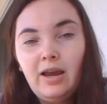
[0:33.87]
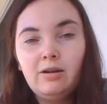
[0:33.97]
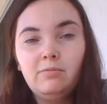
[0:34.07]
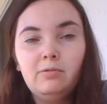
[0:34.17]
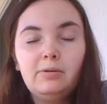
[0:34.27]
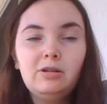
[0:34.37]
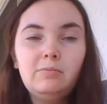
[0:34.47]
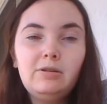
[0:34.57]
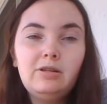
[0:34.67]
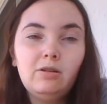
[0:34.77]
and we're going to
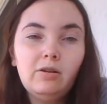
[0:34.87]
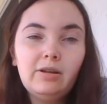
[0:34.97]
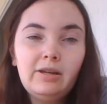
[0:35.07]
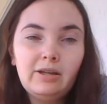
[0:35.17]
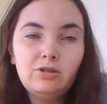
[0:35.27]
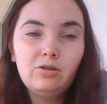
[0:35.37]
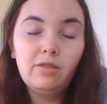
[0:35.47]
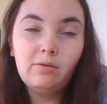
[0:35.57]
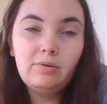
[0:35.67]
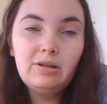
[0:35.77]
be looking into
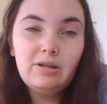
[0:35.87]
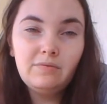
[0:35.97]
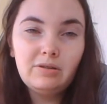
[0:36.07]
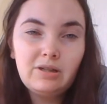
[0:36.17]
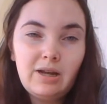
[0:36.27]
3 different